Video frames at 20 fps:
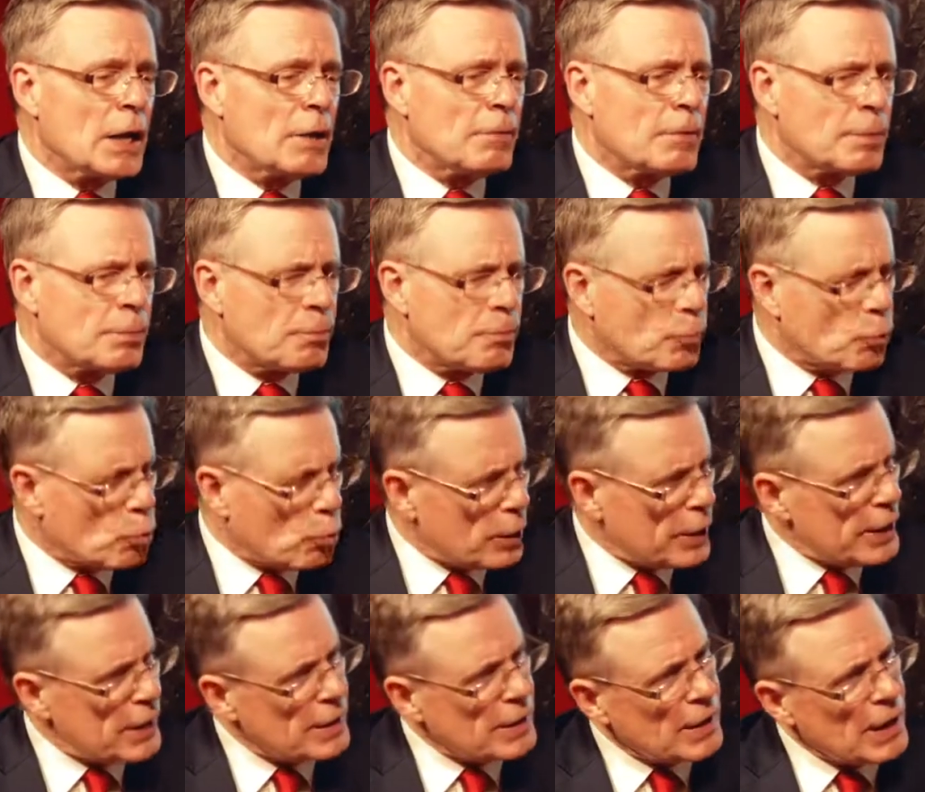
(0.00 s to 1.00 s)
the
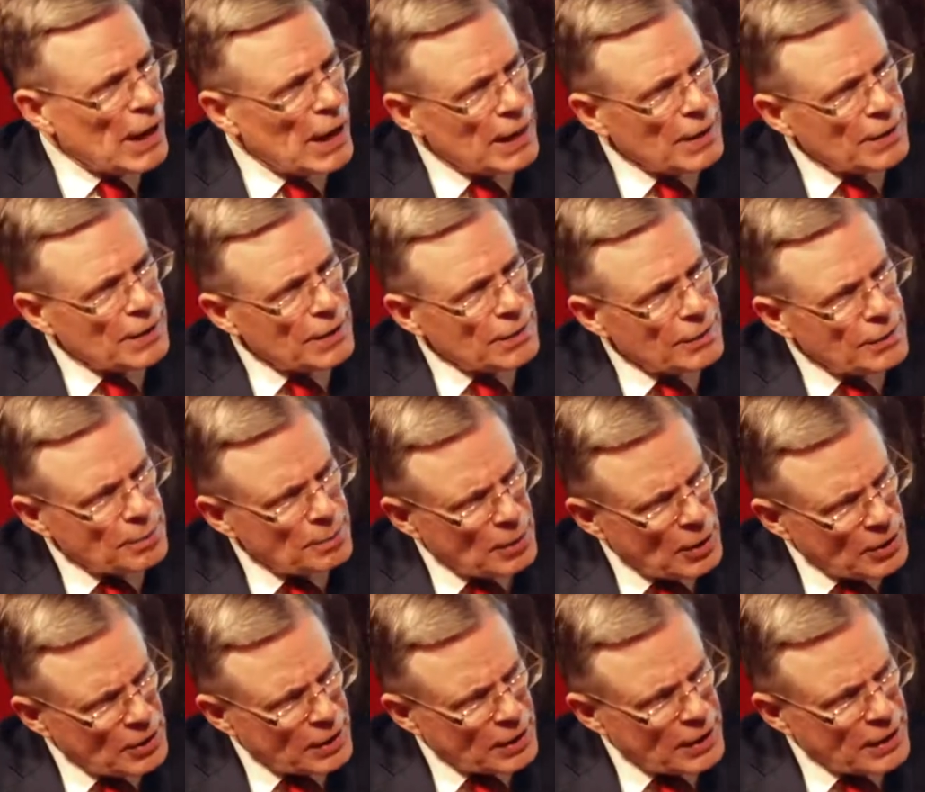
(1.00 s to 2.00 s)
Queen and the
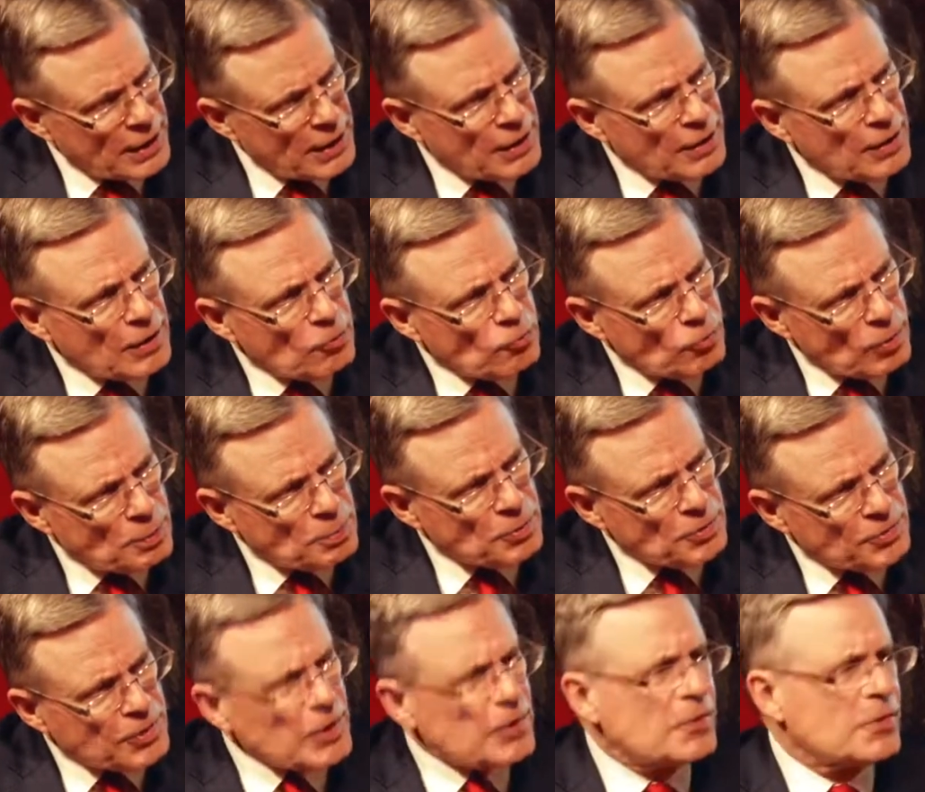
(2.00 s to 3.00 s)
monarchy
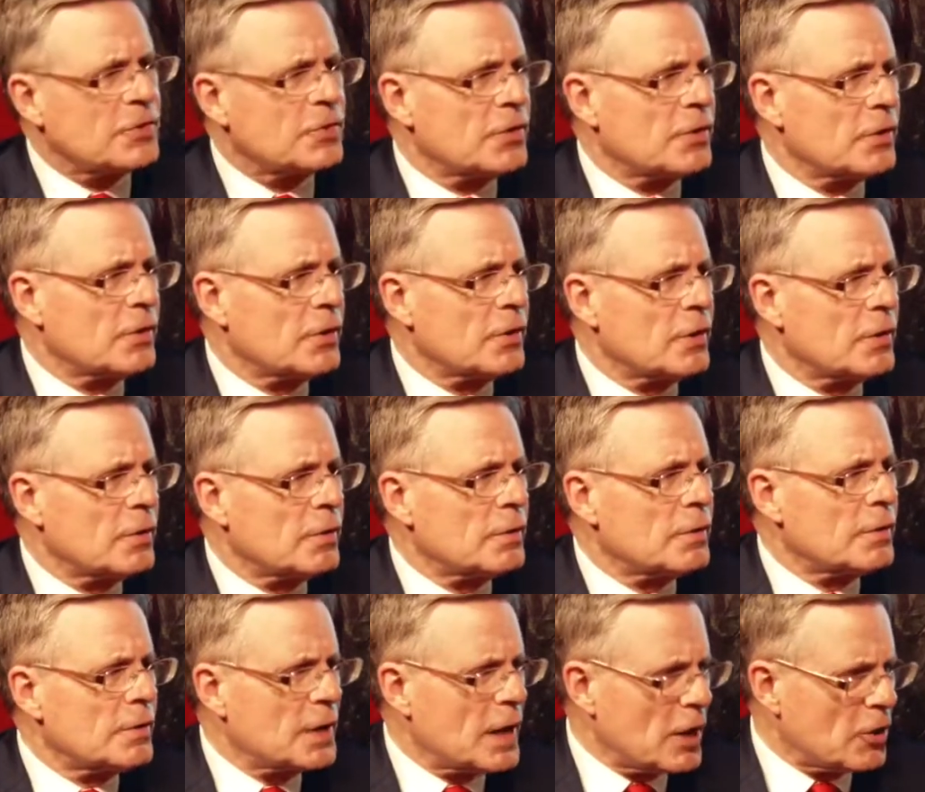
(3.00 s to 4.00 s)
represents
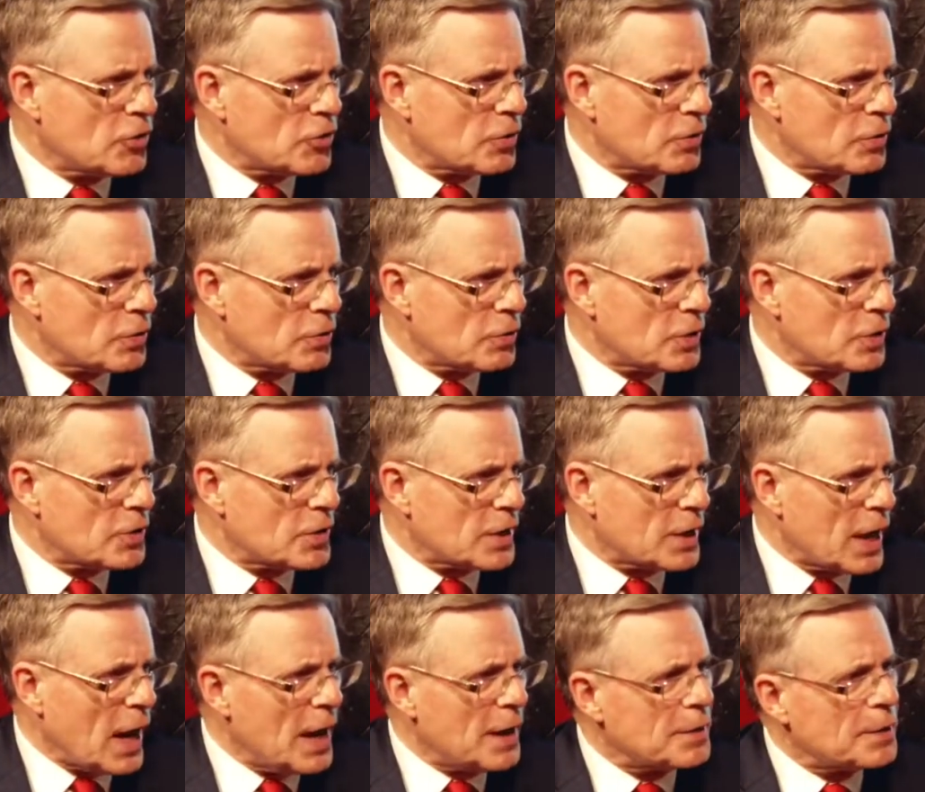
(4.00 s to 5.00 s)
national
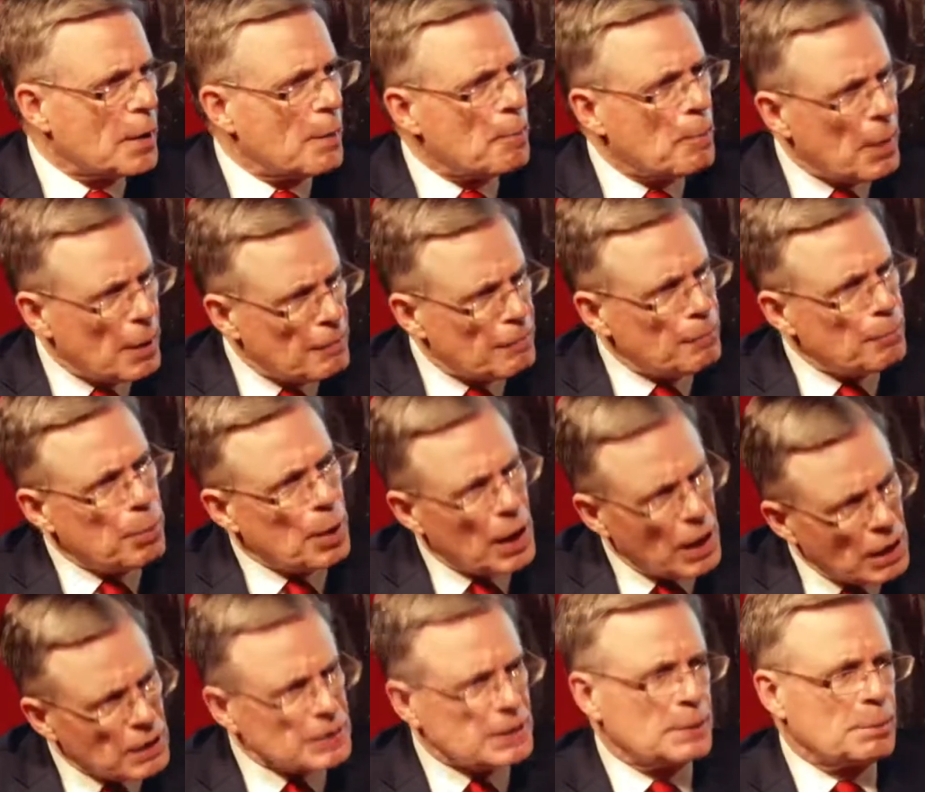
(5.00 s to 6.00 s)
unity and above
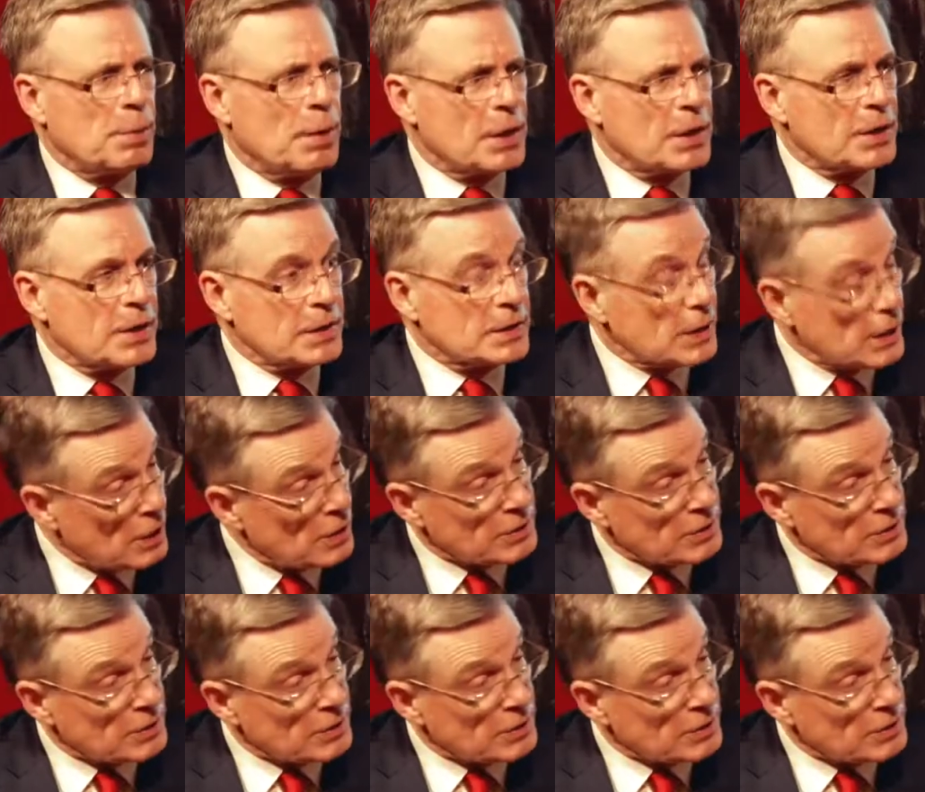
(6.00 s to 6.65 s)
party politics. I know